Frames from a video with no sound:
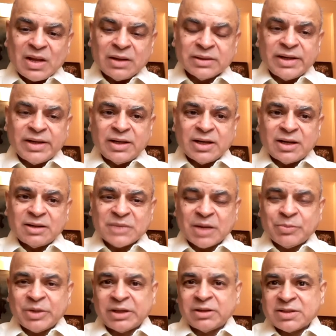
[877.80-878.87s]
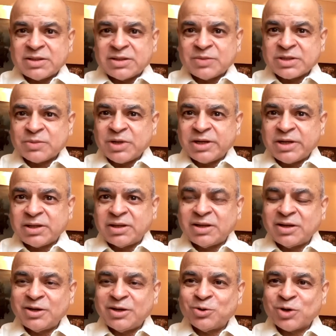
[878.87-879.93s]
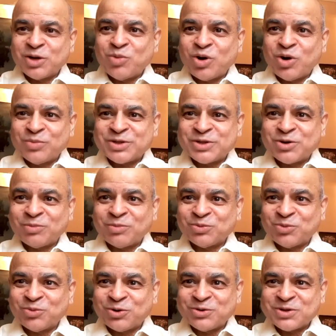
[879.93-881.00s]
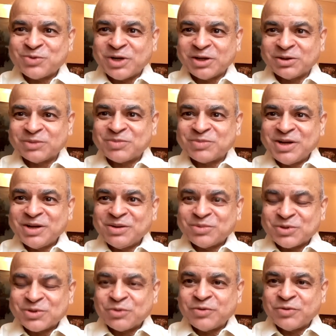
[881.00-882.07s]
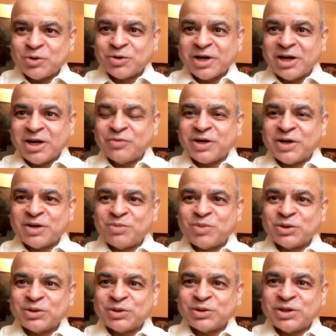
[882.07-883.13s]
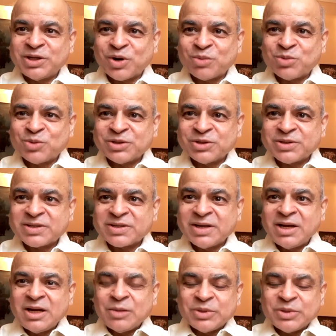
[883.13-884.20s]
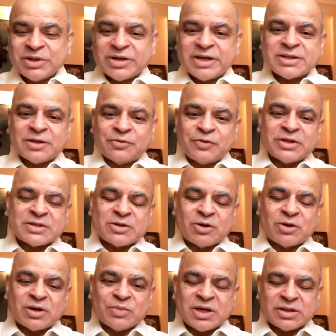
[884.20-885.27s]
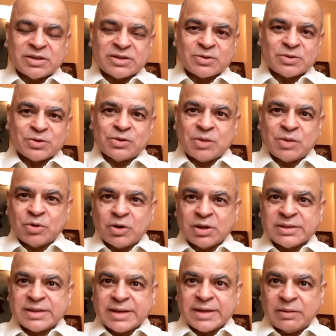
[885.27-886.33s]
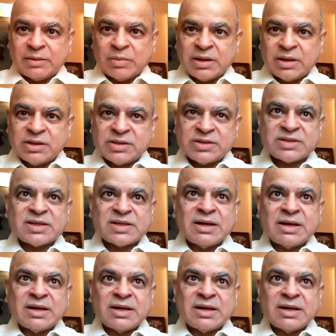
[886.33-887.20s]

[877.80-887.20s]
I mean, there's a possibility a nuclear bomb is dropped tomorrow as well. So we don't really worry about the improbables. The reason for the stock markets to go up all the time is